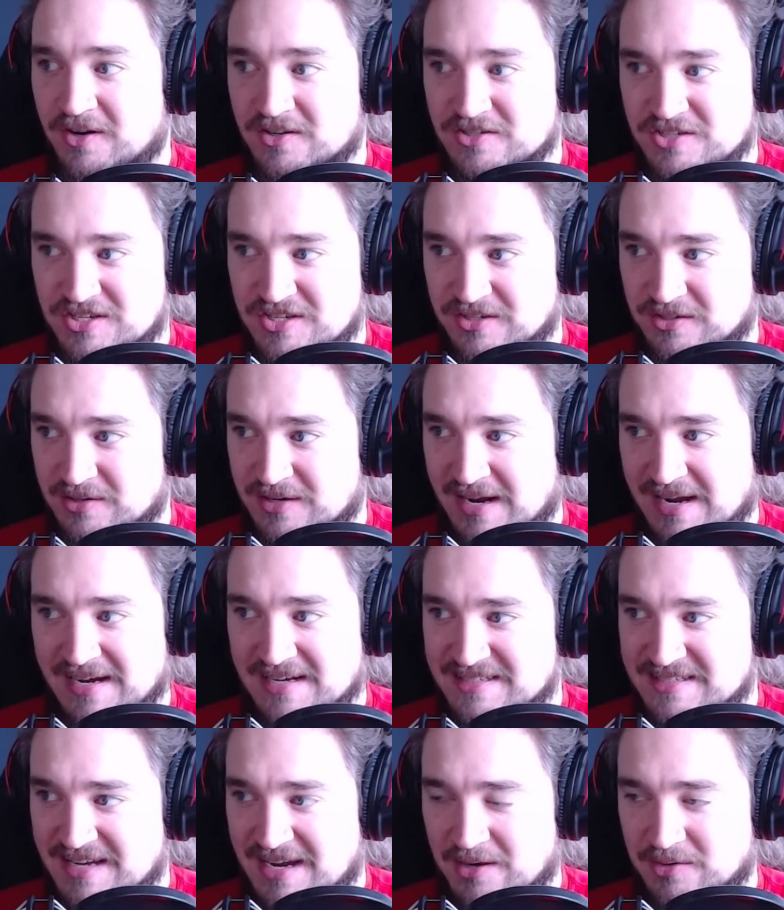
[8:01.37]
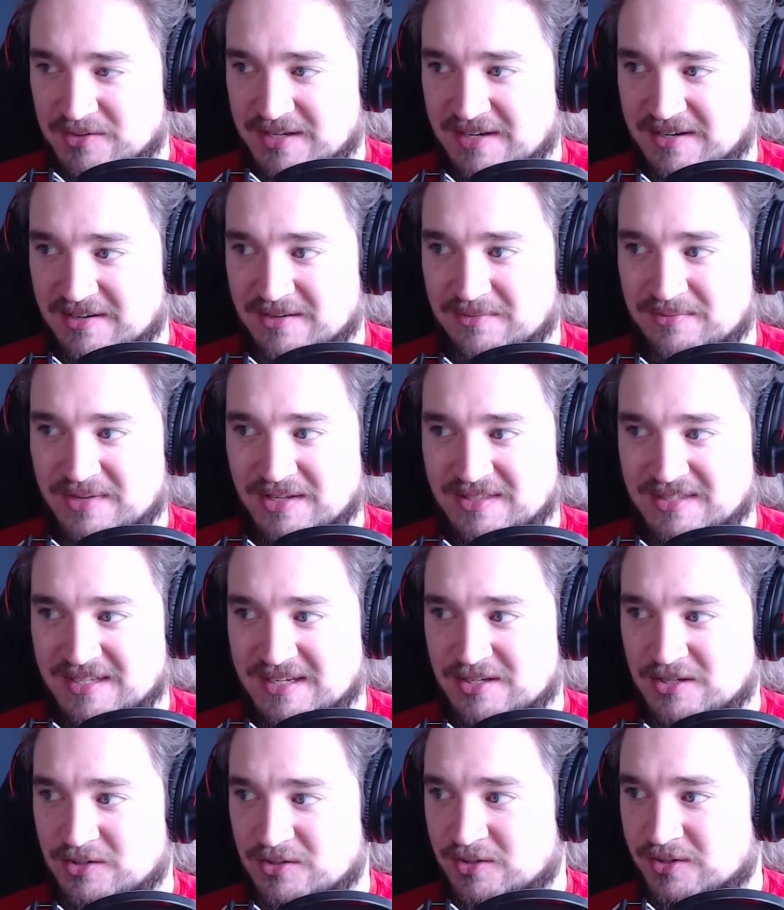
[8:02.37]
are still guys out there that
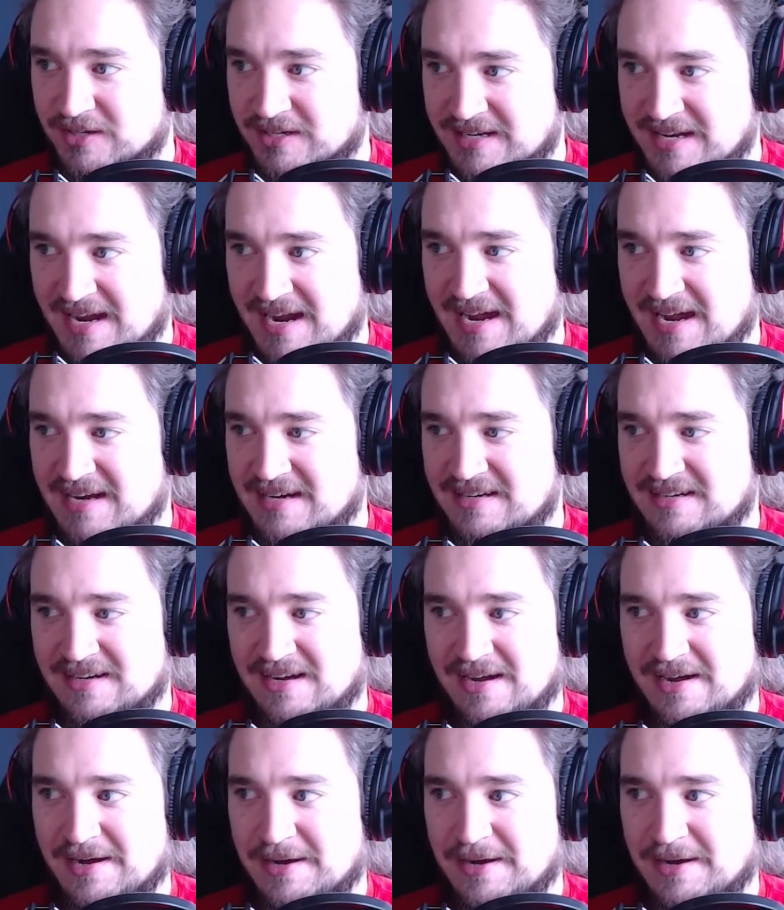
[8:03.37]
they could look at.